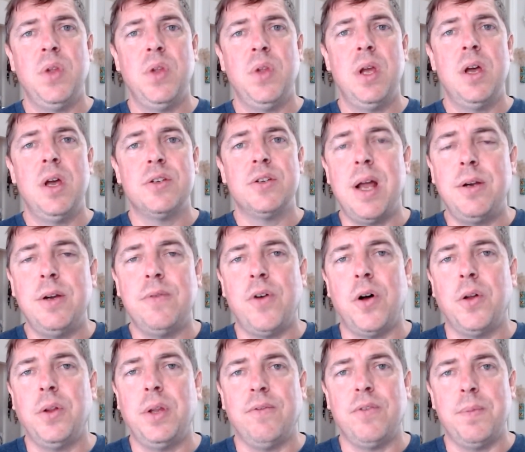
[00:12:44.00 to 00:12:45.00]
So now you have
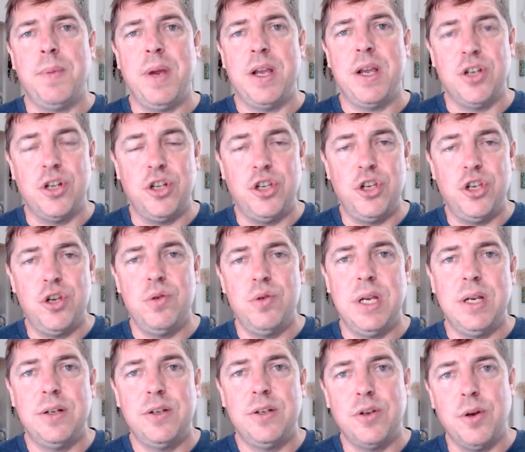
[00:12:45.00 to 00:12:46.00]
all the information you
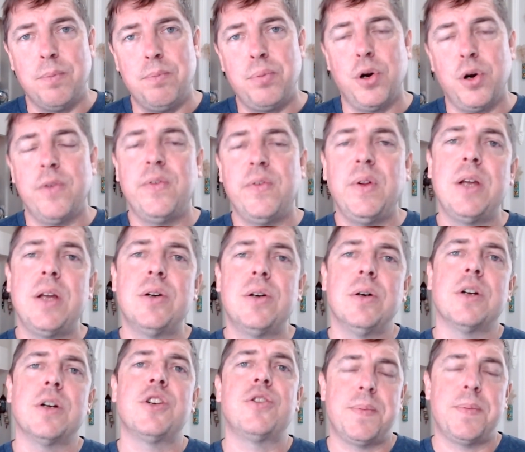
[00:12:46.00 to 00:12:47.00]
need to perfectly cook
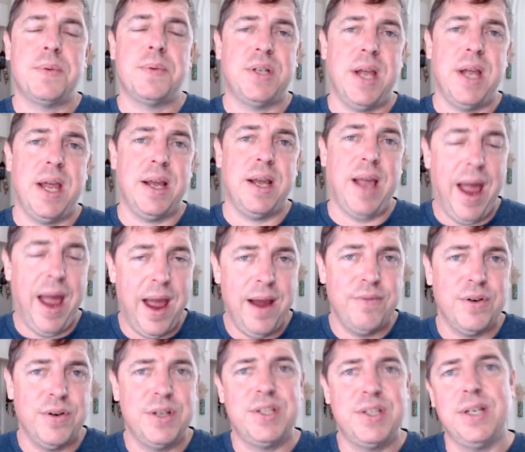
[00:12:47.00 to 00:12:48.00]
strip steak
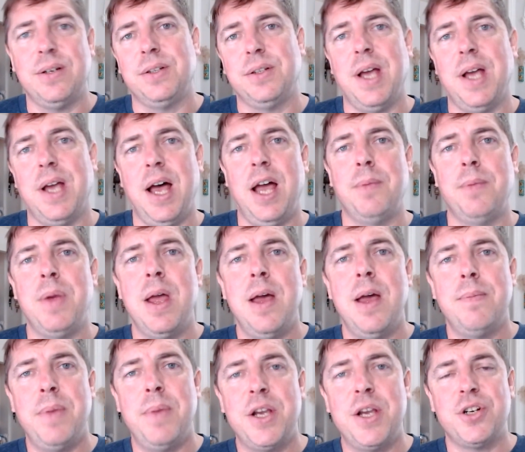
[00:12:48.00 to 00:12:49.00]
every single time.
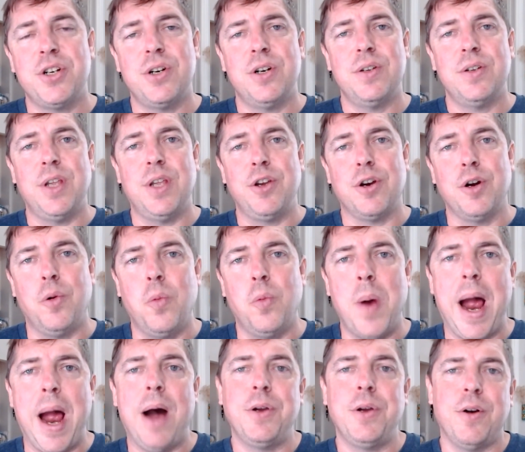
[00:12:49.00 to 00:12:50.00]
Make sure that you're going to
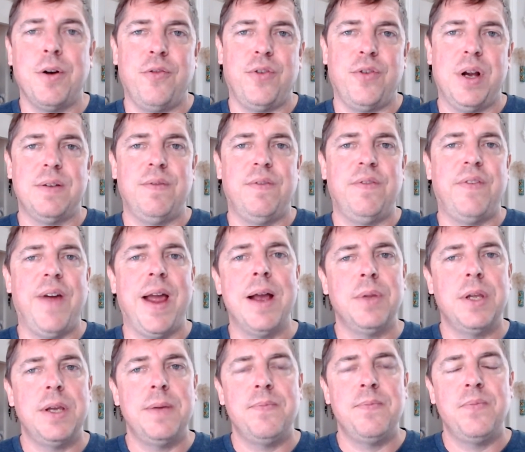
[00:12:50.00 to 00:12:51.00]
wow your friends and
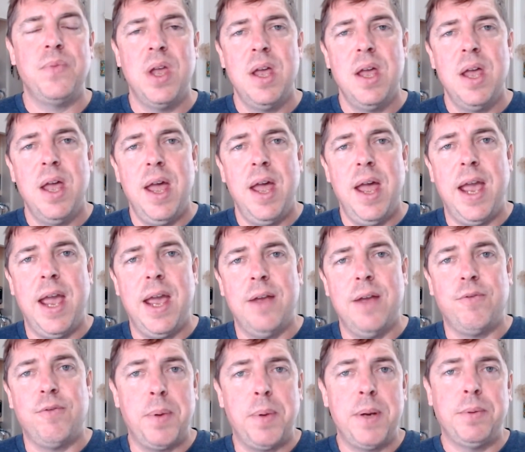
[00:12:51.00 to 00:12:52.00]
family. And
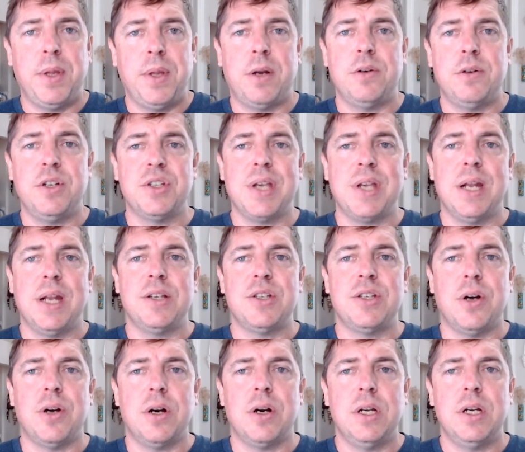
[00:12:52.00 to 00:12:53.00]
for people that are just getting
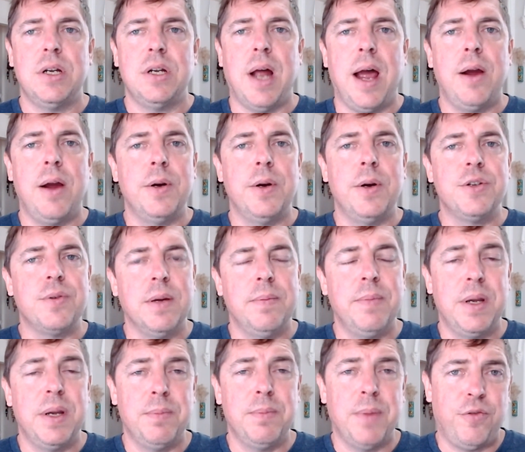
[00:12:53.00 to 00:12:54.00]
started, I always
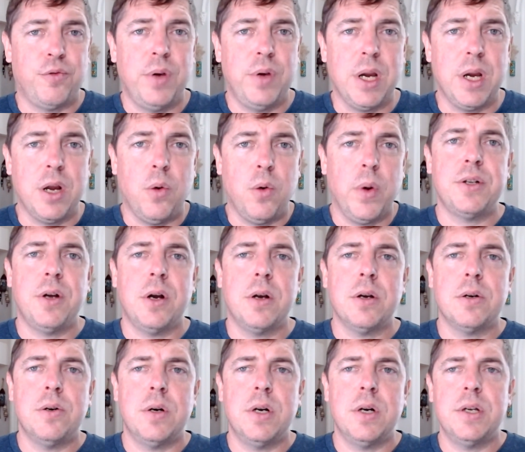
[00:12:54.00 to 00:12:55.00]
recommend my free Quick Start
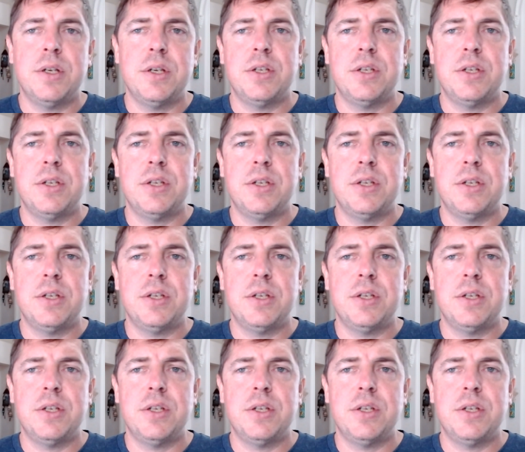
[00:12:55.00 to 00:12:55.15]
course